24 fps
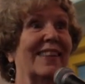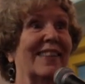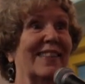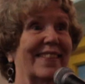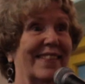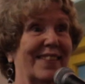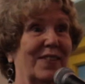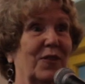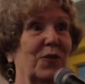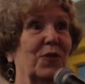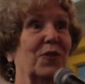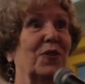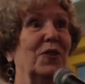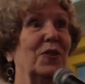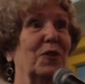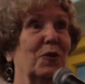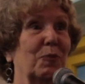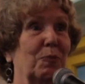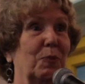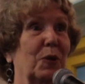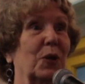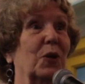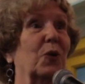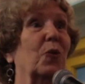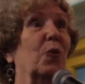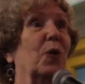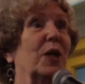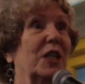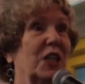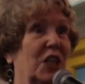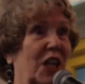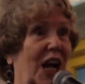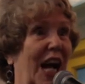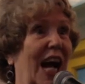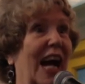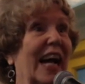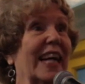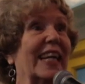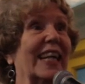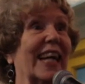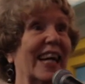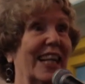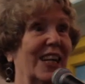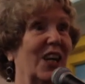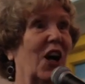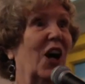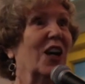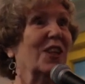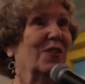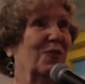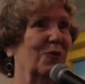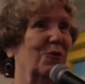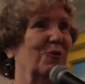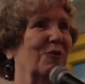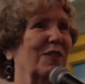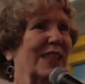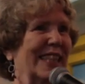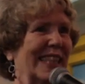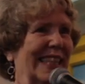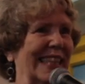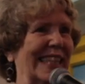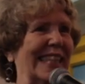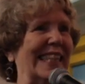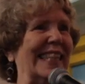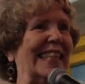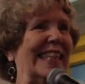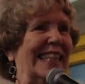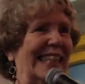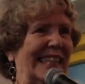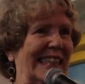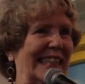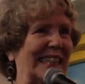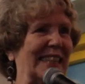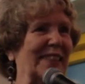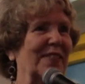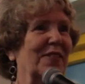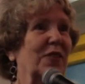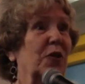Susan's book, which I cannot read here.